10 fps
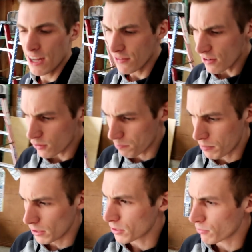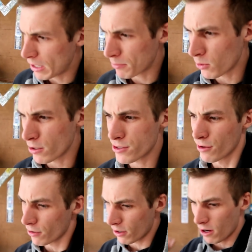I've never built a ramp door,
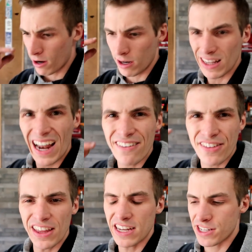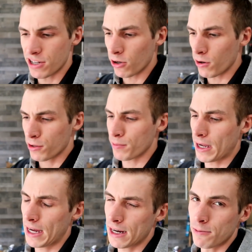so there are a lot of things still going through
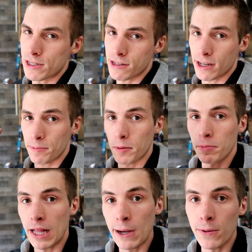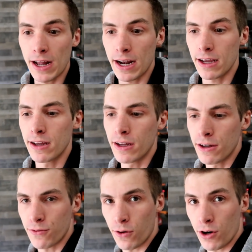my head. We still gotta put plywood on it
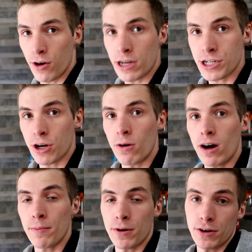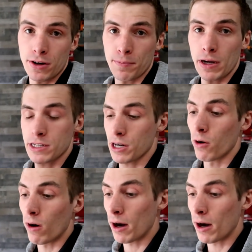for a crush to go up or dirt bikes to go